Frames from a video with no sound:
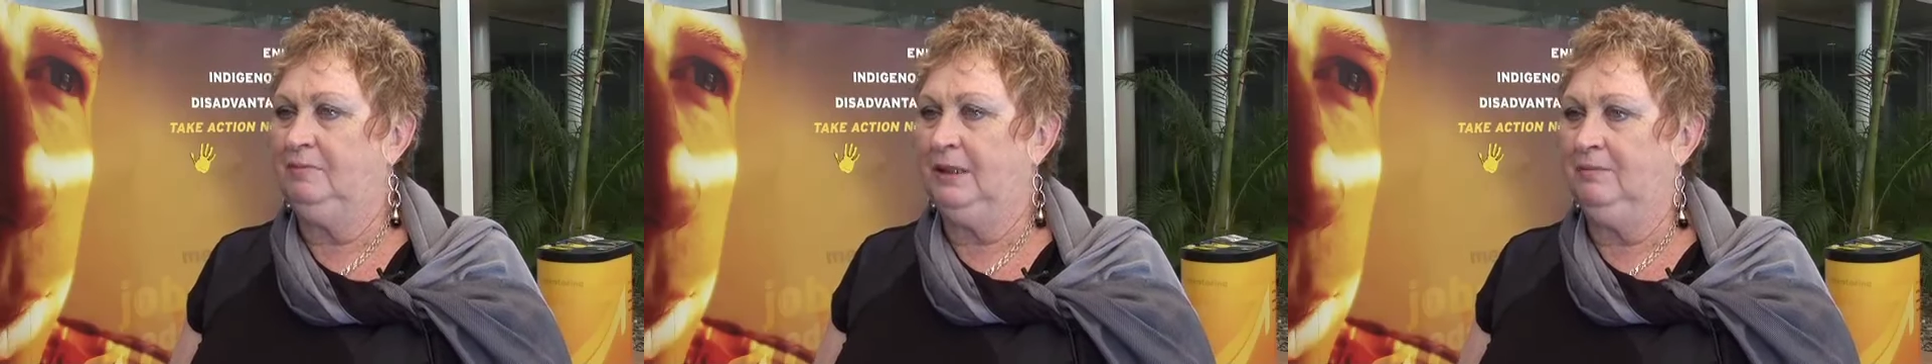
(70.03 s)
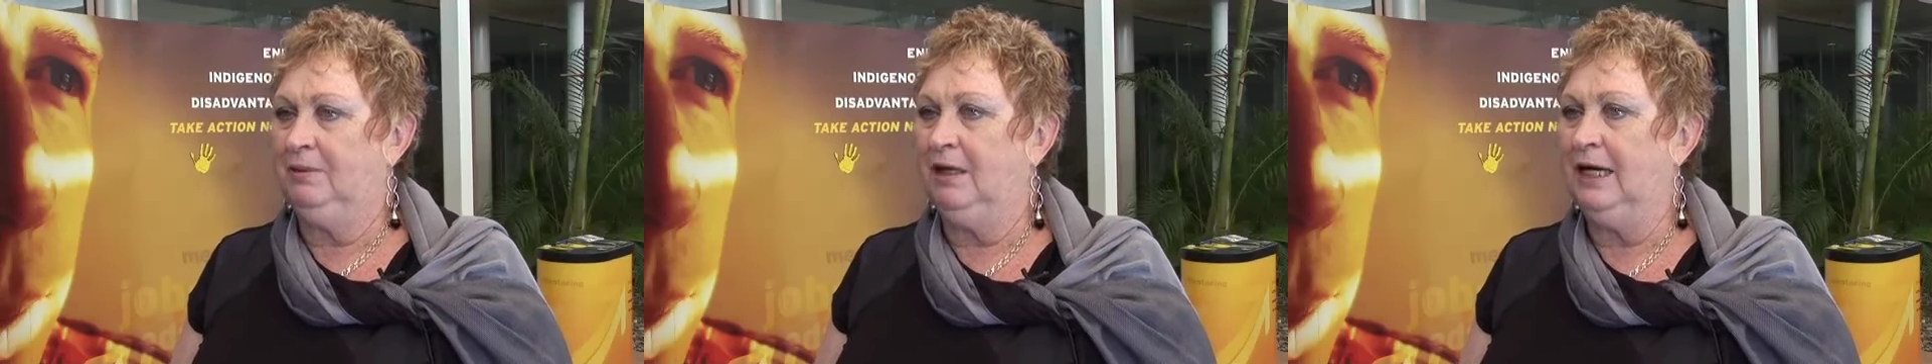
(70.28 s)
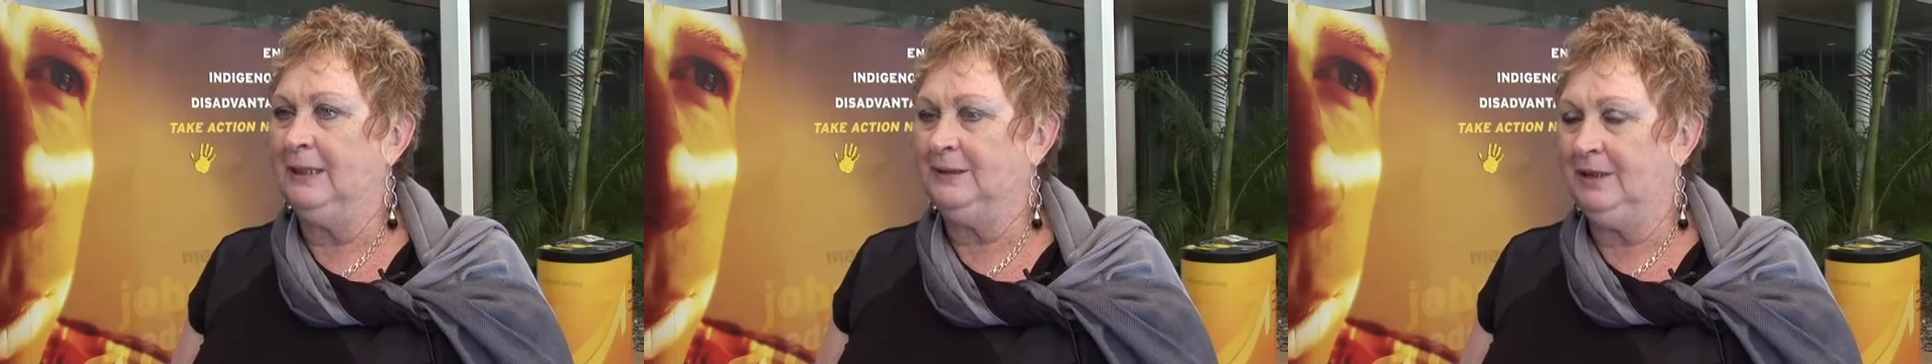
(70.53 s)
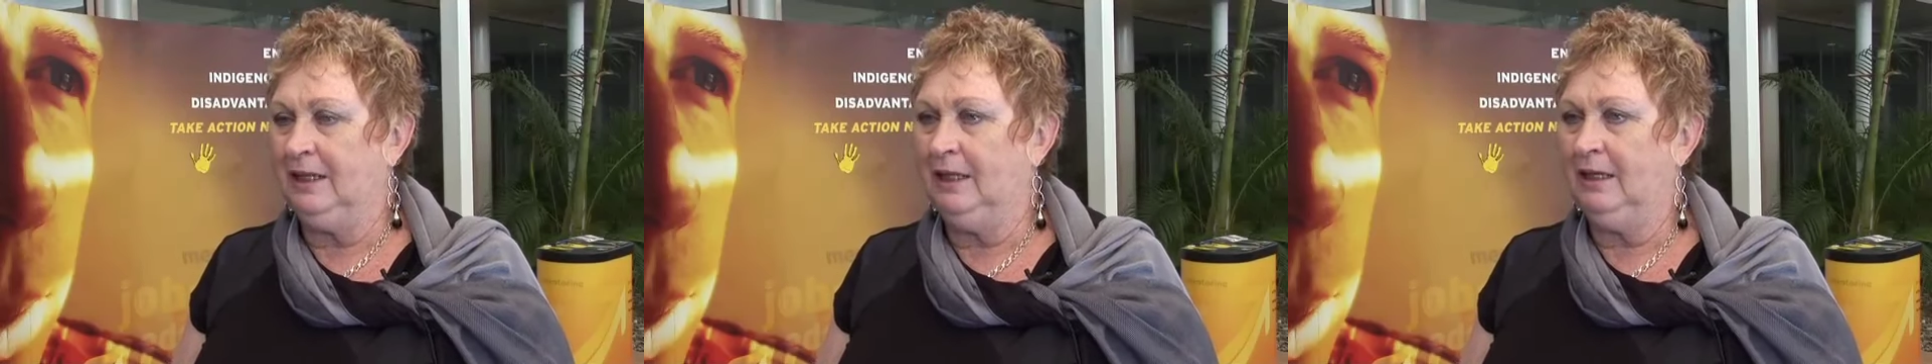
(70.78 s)
people out
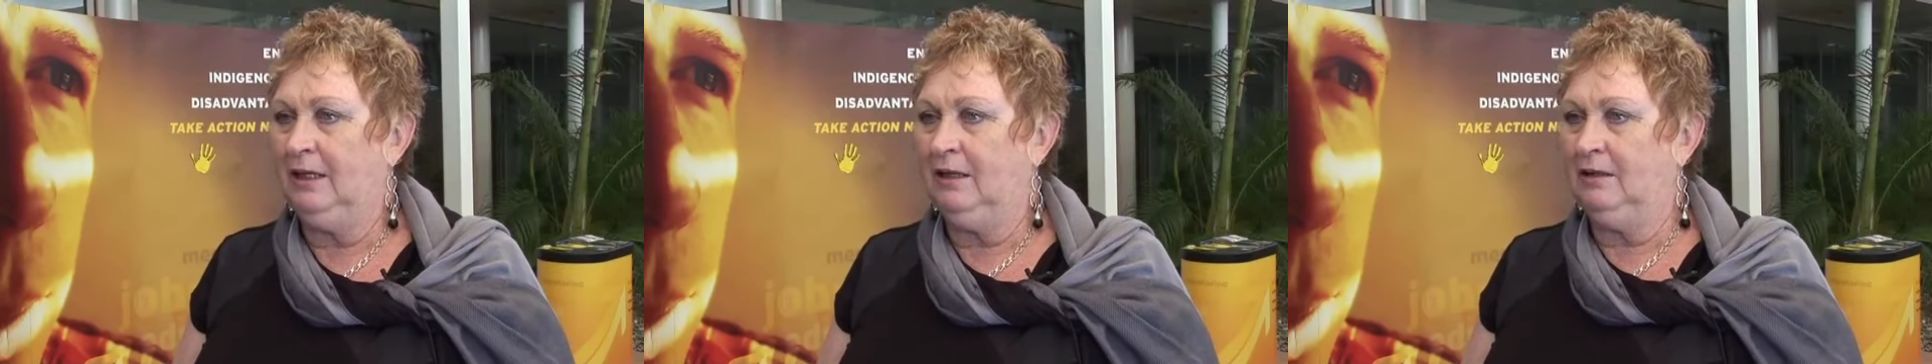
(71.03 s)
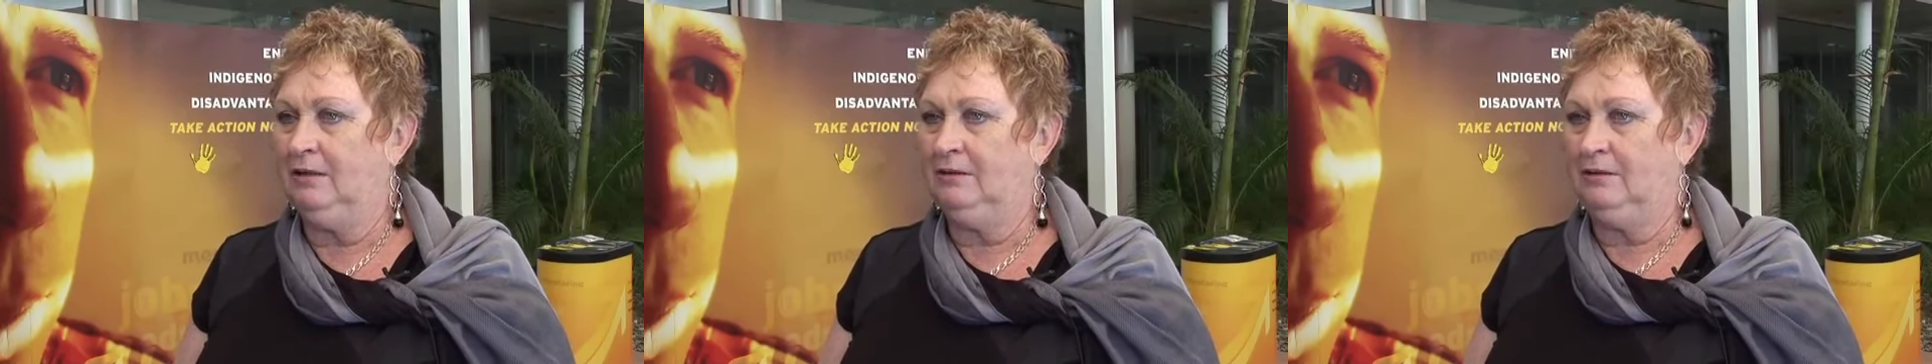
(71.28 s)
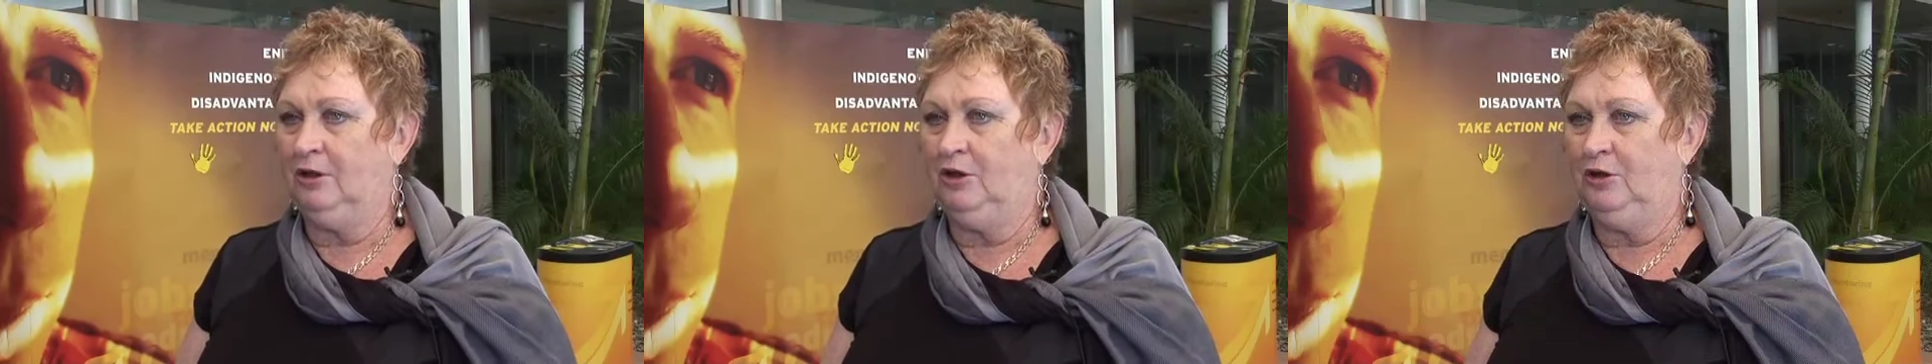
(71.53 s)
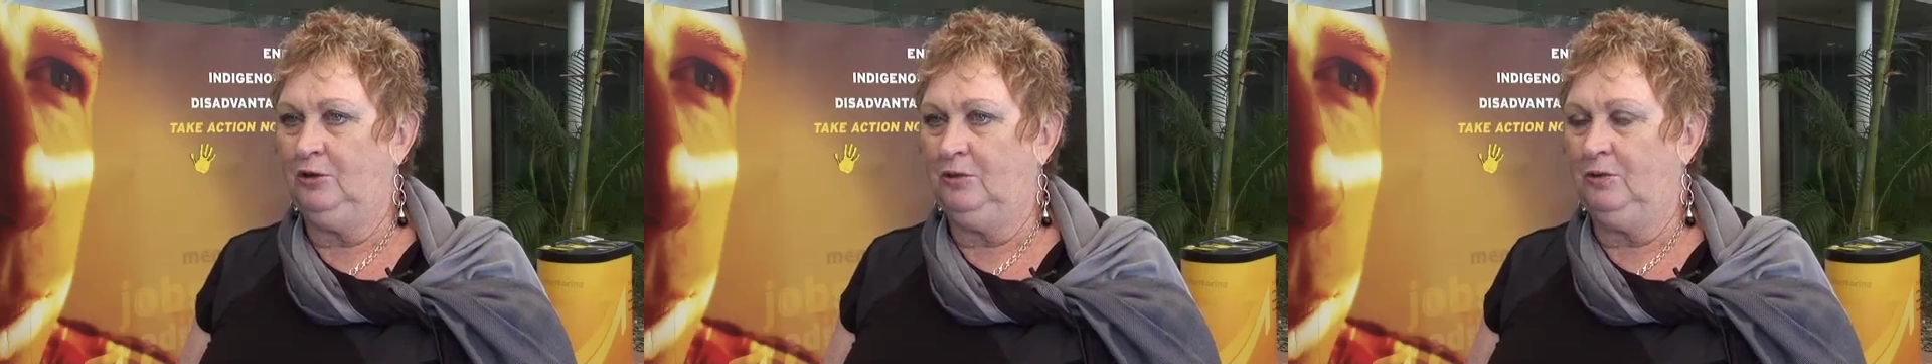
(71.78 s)
there
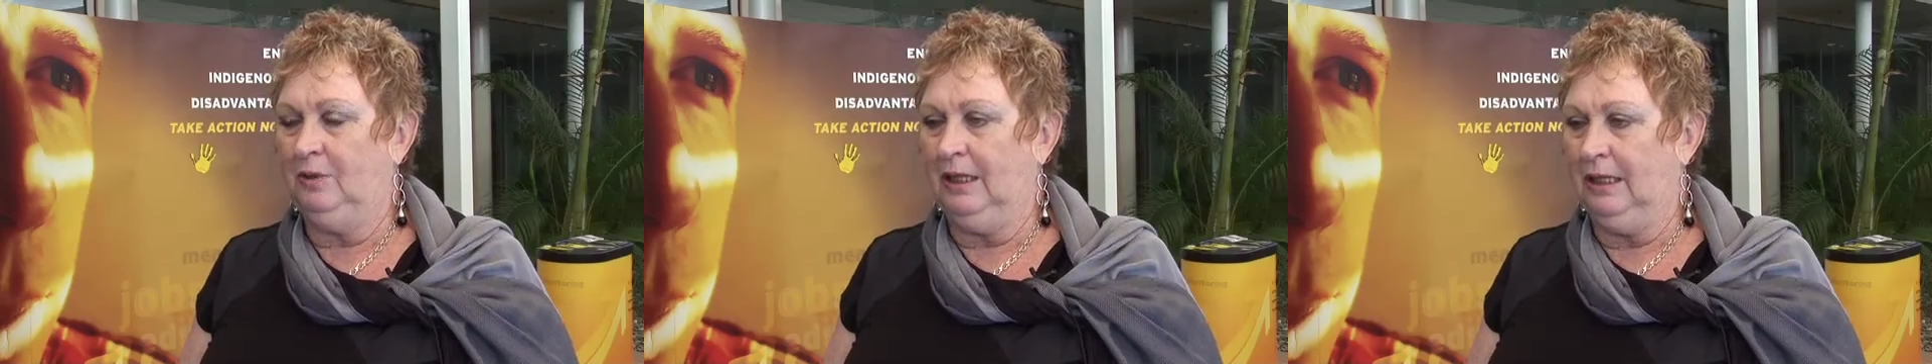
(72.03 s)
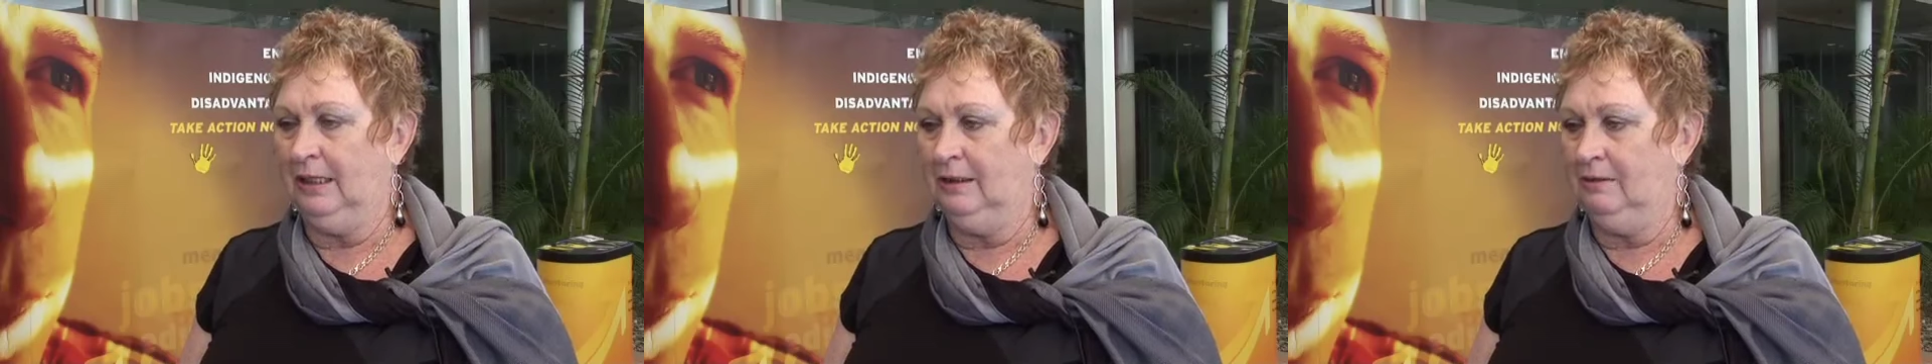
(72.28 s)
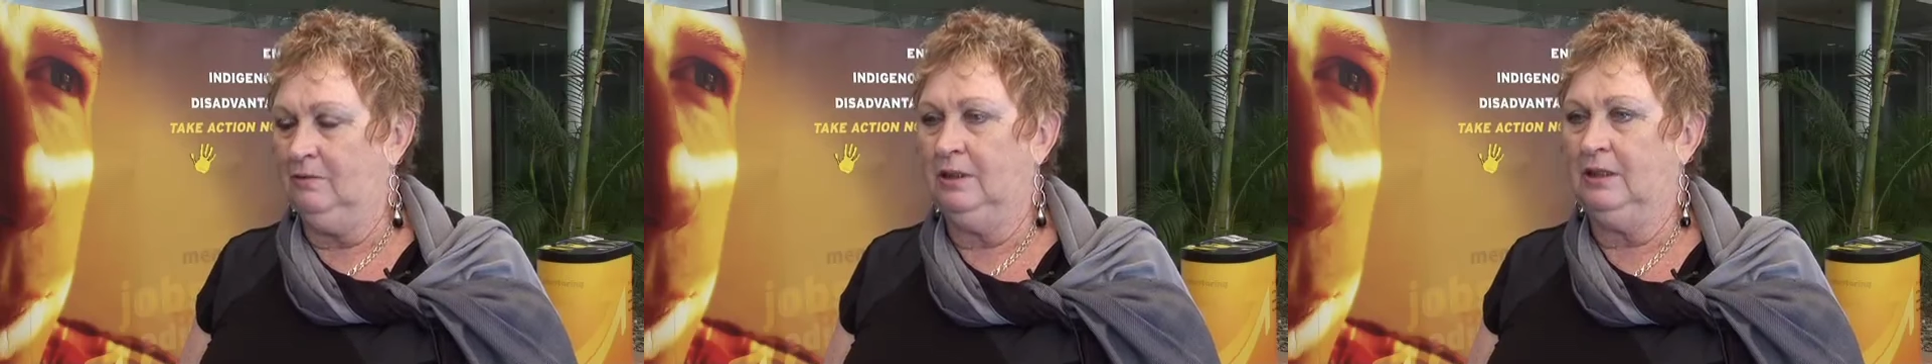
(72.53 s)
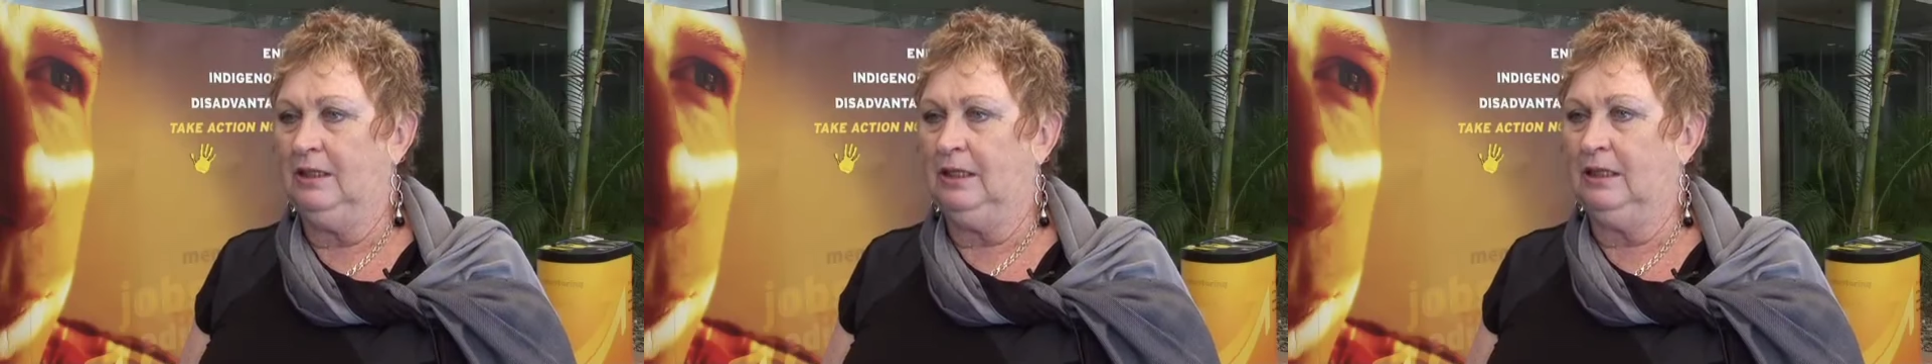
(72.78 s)
who uh, were,